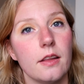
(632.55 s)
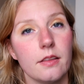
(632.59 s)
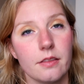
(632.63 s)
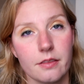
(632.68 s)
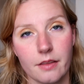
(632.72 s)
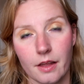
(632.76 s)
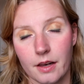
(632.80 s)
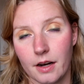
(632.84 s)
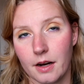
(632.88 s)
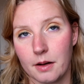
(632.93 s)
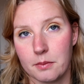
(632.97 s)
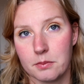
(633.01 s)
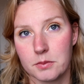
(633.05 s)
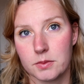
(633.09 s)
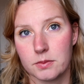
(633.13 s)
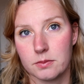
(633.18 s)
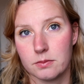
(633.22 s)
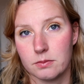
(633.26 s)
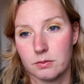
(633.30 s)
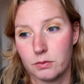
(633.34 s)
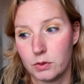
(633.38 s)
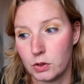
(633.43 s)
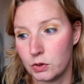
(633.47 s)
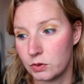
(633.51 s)
that I'm
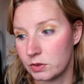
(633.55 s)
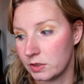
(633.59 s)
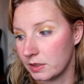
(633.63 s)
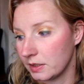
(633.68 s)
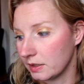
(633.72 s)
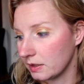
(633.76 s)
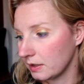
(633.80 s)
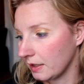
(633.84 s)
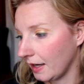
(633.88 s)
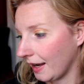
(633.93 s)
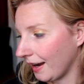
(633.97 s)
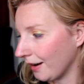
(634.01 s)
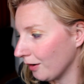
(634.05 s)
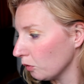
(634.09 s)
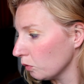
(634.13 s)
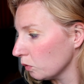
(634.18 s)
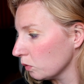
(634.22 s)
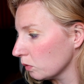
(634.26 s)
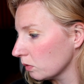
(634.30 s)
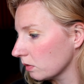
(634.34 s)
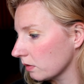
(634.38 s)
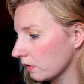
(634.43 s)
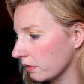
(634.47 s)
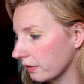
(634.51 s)
using now,
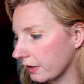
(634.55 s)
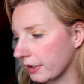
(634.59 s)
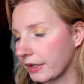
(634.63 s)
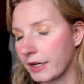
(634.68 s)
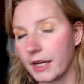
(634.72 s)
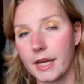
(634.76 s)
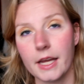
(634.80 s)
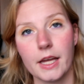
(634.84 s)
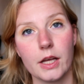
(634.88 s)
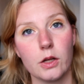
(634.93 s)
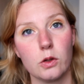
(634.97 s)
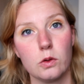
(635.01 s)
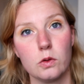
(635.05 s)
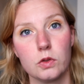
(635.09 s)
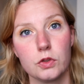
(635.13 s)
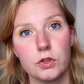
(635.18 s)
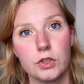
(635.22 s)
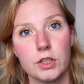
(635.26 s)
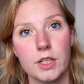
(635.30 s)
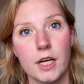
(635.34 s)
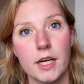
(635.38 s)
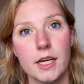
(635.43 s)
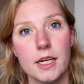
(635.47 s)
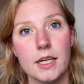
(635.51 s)
the Kale
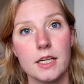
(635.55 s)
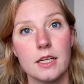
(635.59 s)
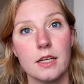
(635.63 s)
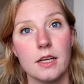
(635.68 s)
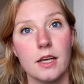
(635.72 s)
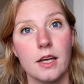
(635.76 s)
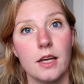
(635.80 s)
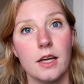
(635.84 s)
shade.